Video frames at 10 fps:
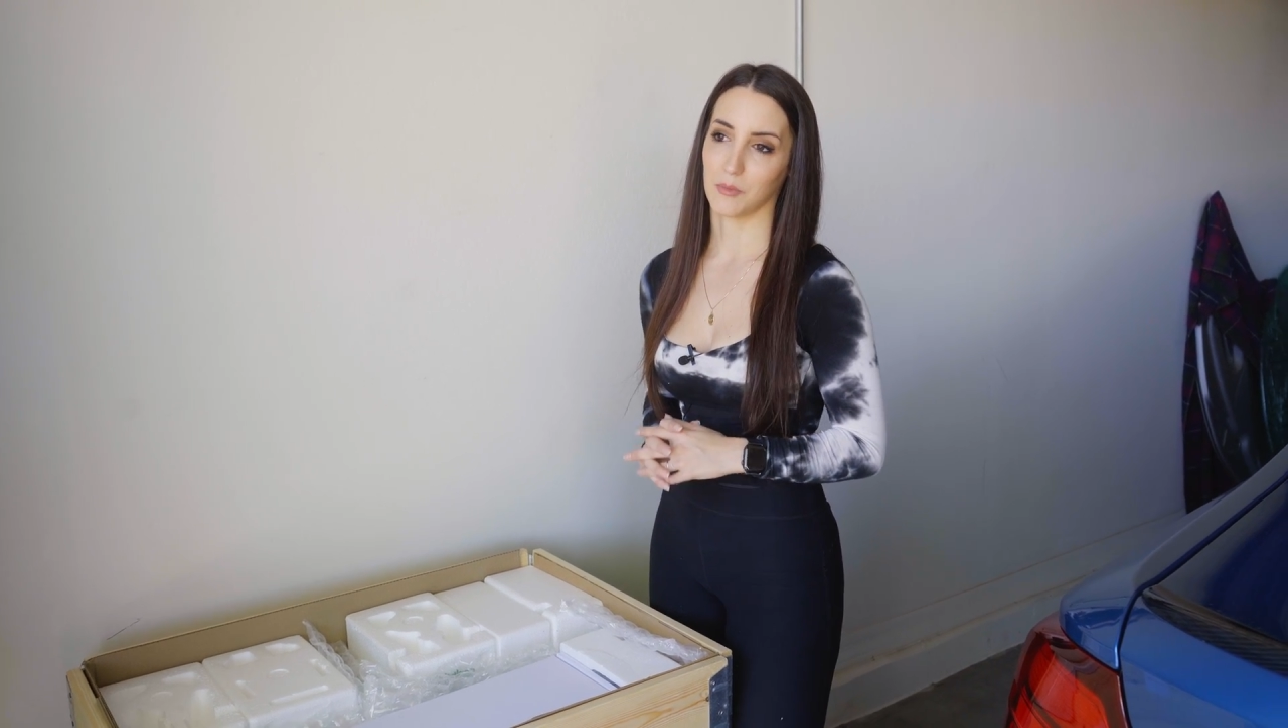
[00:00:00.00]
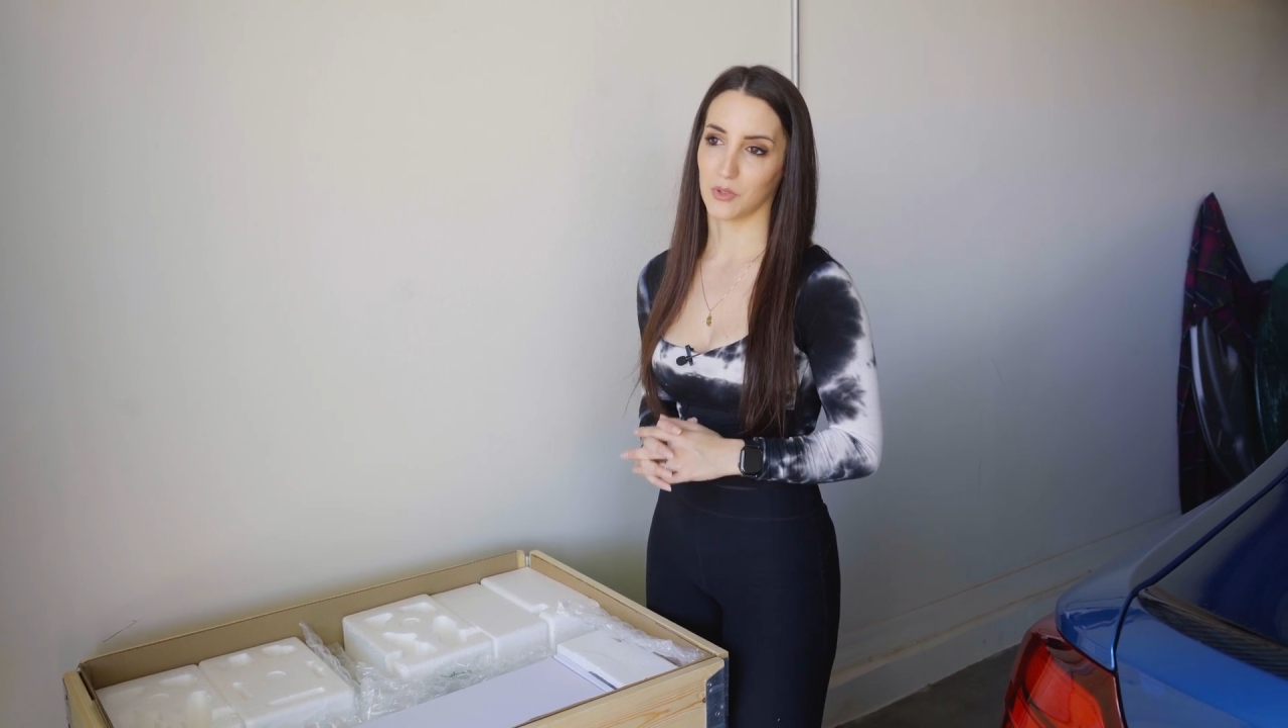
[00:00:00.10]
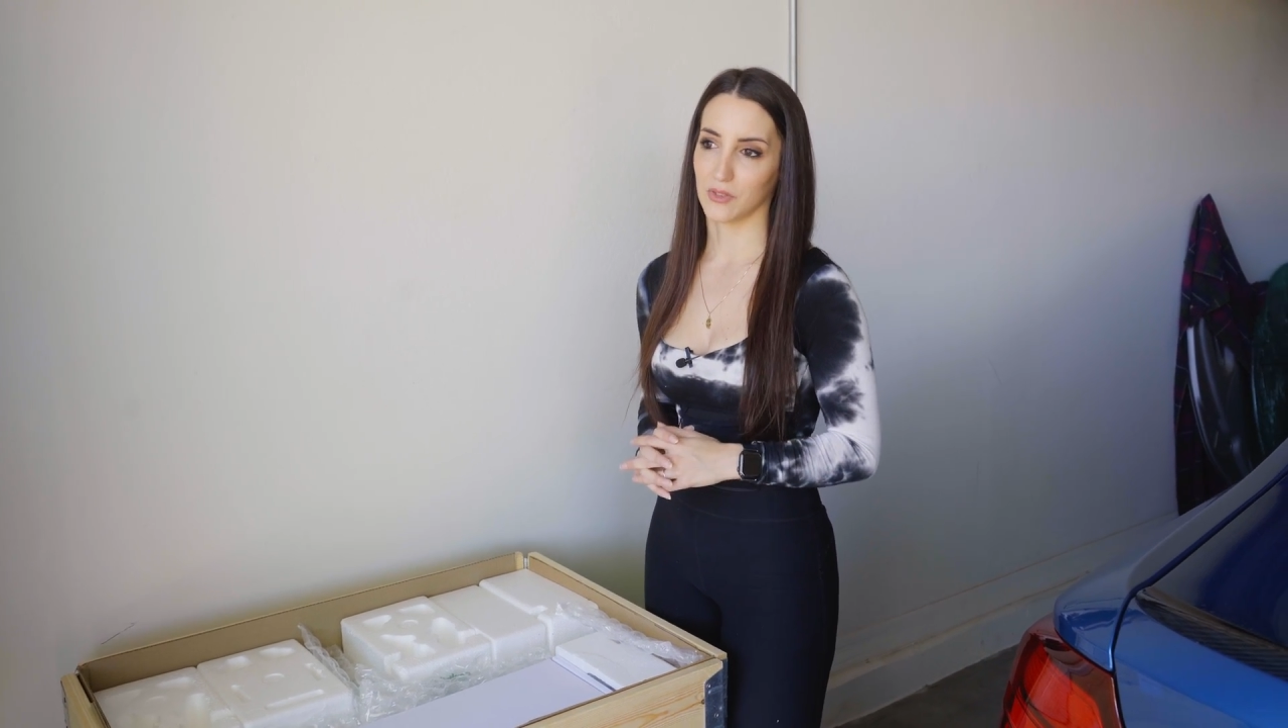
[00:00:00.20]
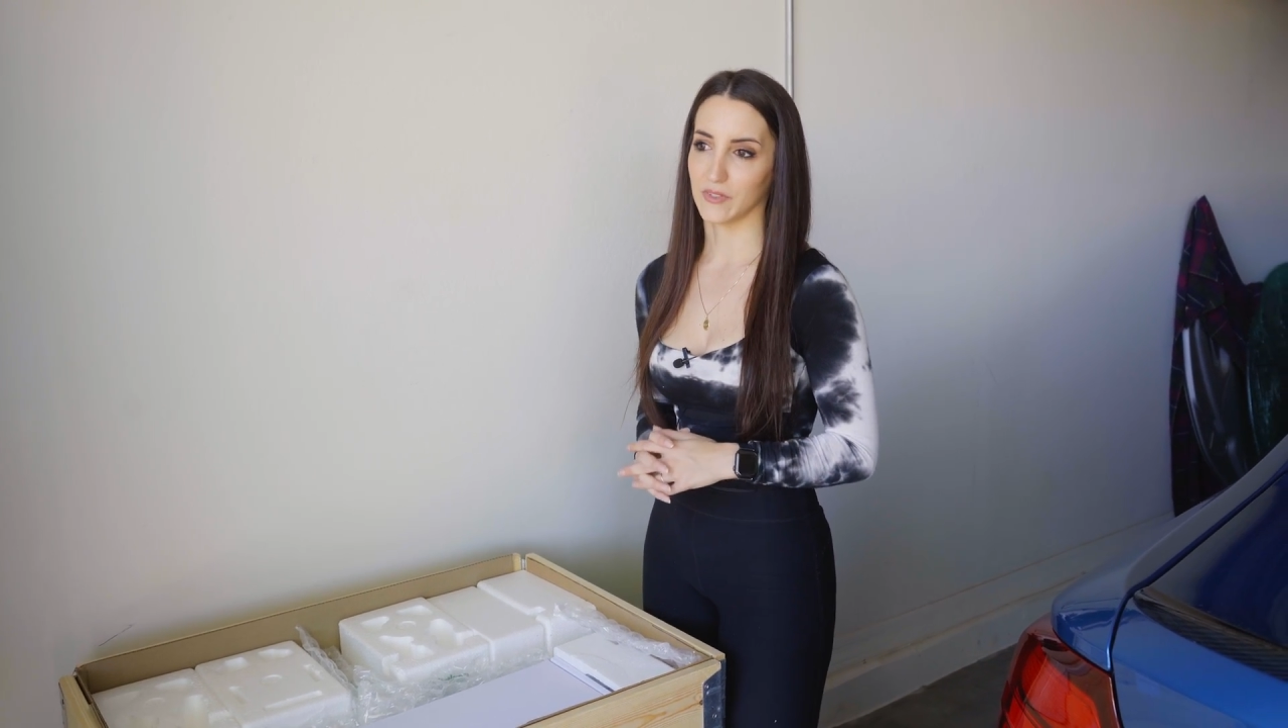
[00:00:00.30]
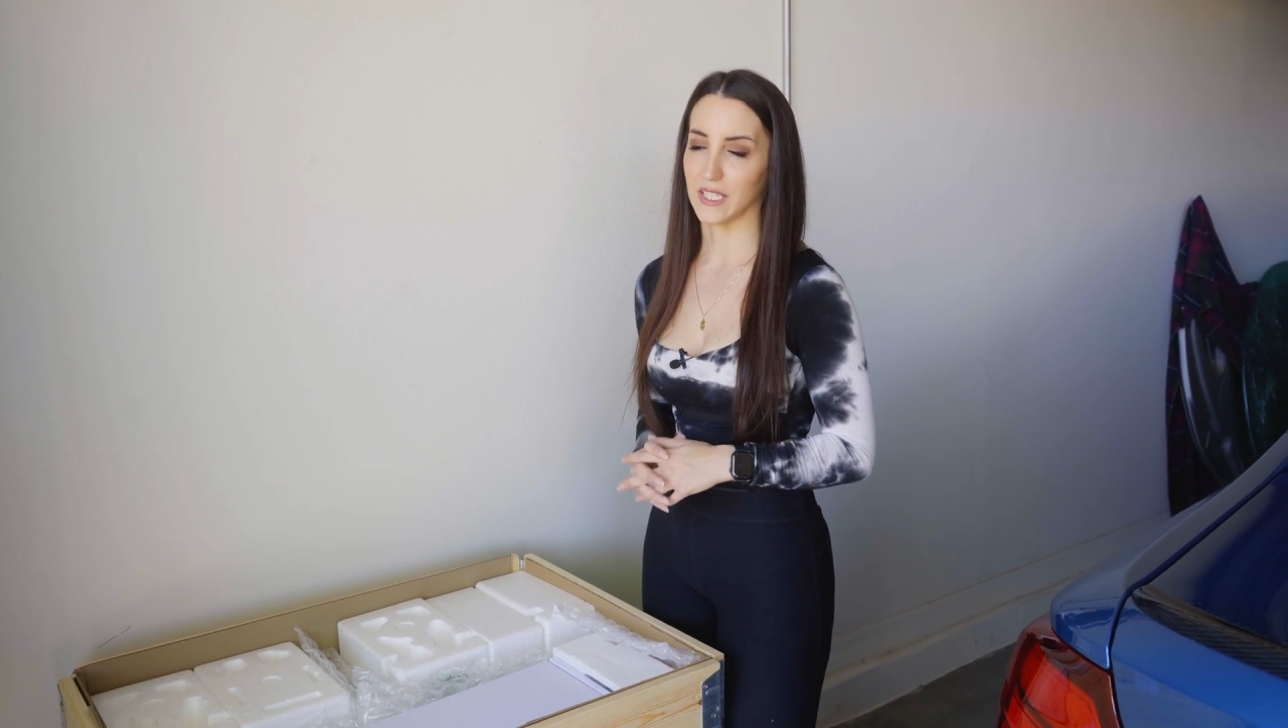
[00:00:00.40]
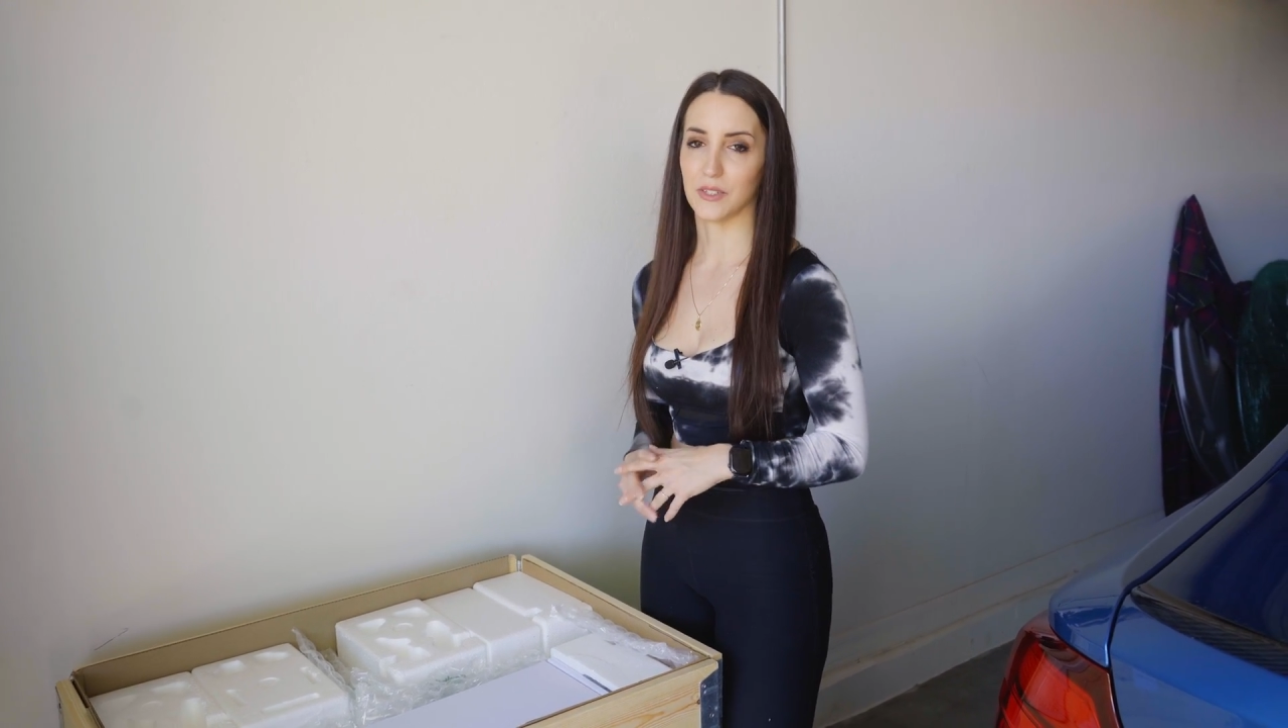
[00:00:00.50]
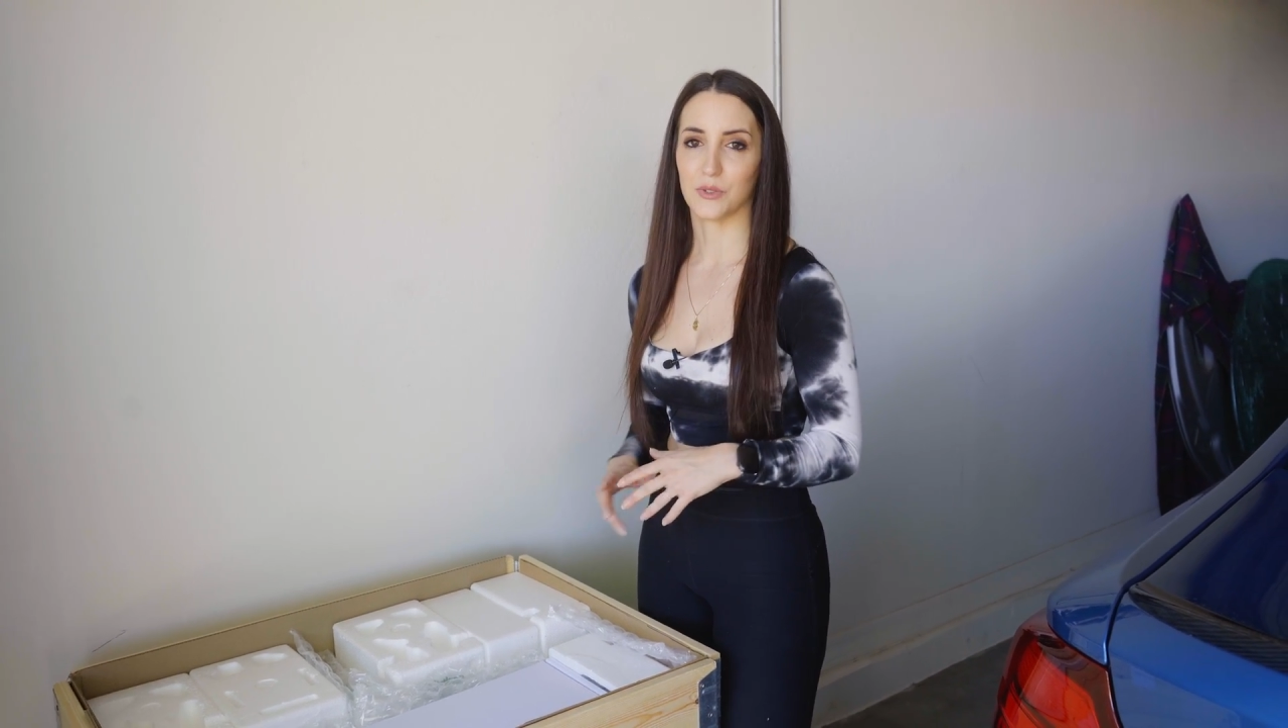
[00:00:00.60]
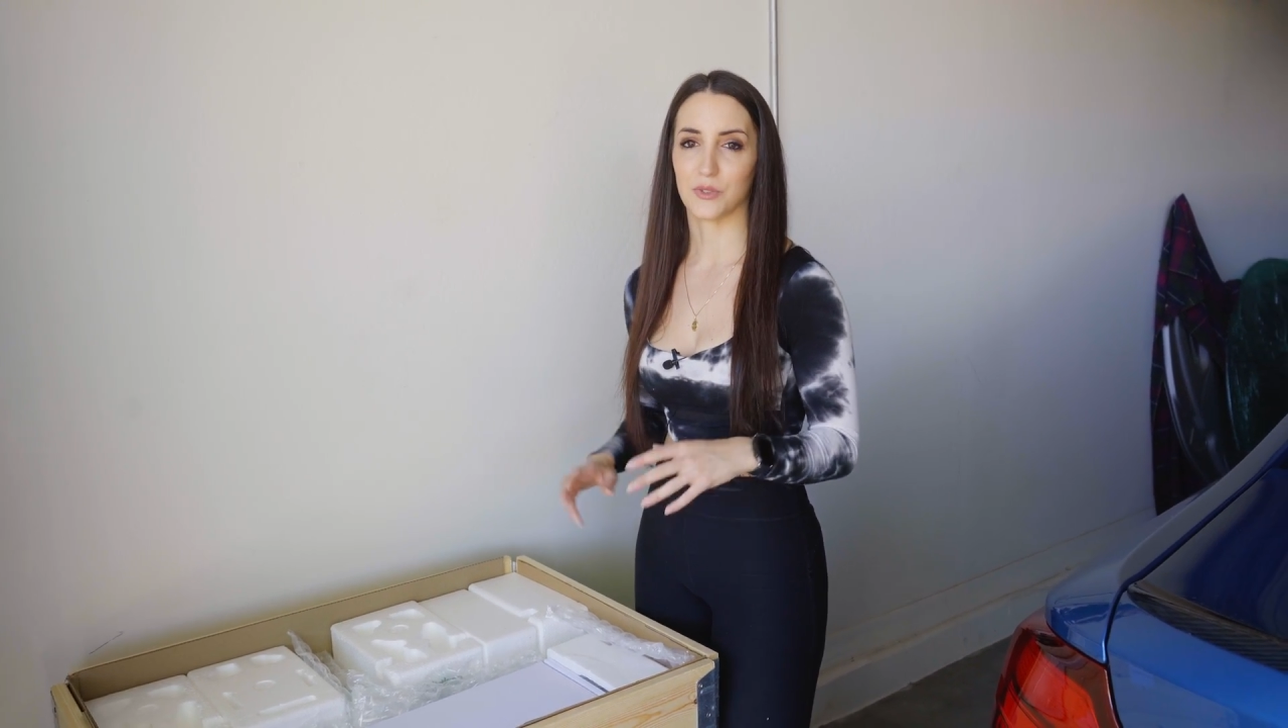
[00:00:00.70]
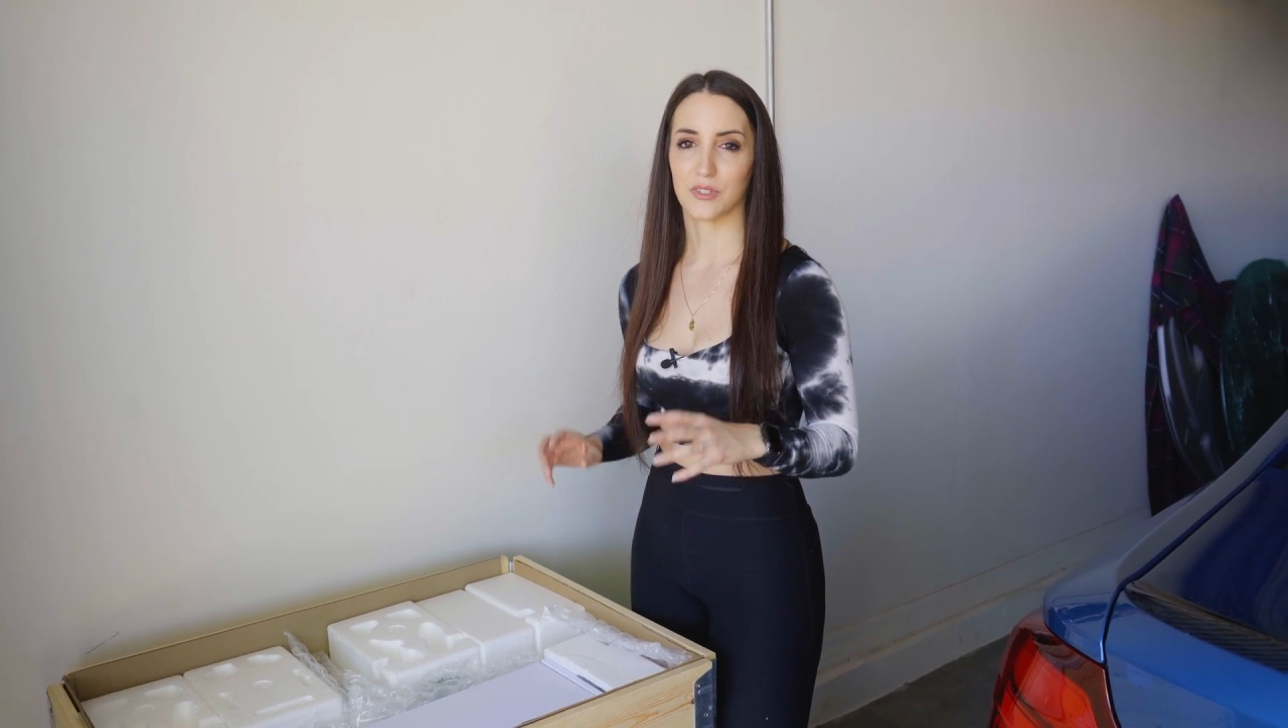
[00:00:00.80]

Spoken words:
more videos.